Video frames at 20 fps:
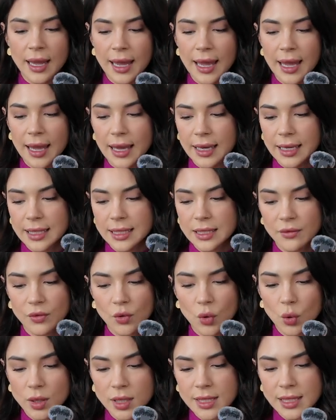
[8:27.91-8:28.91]
And of
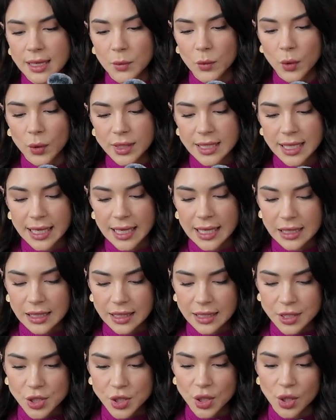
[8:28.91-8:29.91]
course, I'm going to
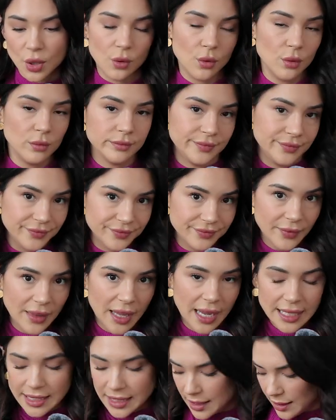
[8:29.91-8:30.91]
England, so
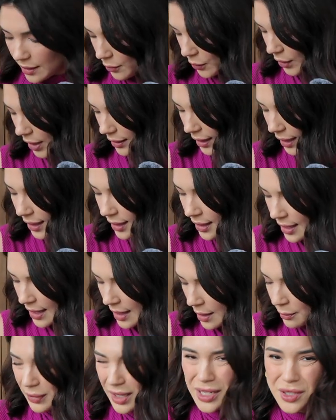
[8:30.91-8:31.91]
I need an umbrella,
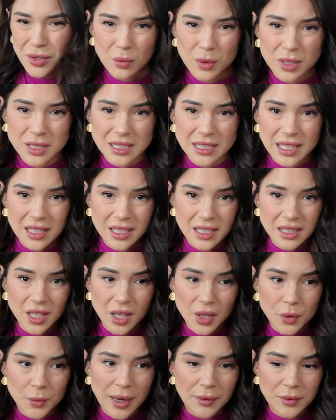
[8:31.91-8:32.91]
but I don't want to
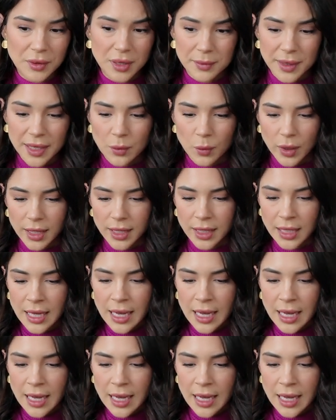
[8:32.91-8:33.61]
lug around a big one.